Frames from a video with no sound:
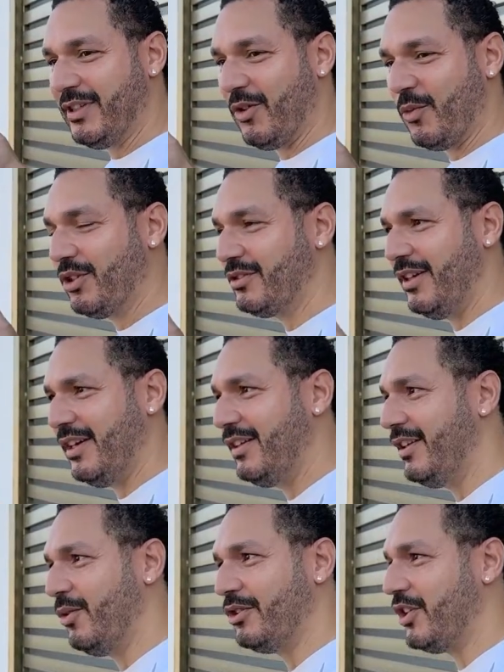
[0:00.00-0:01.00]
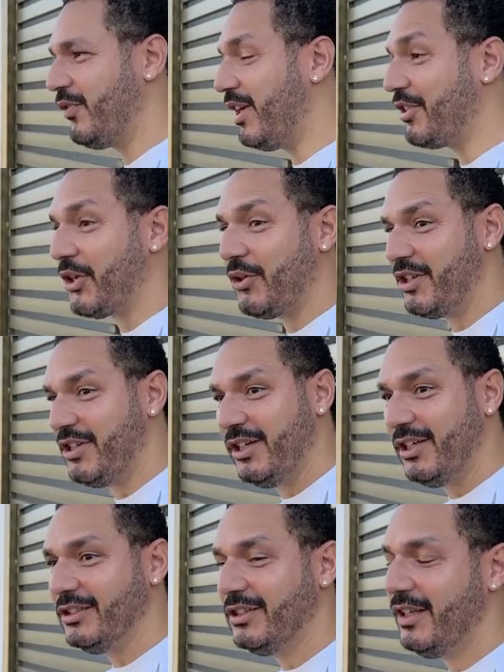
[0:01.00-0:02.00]
like worked at. He worked there for like 30
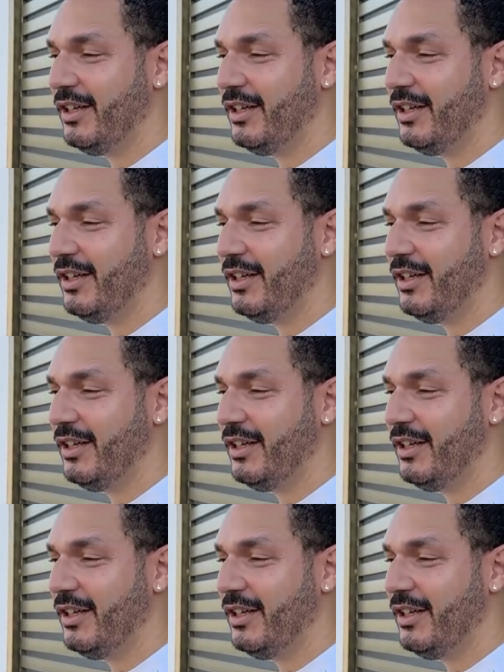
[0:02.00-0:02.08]
years.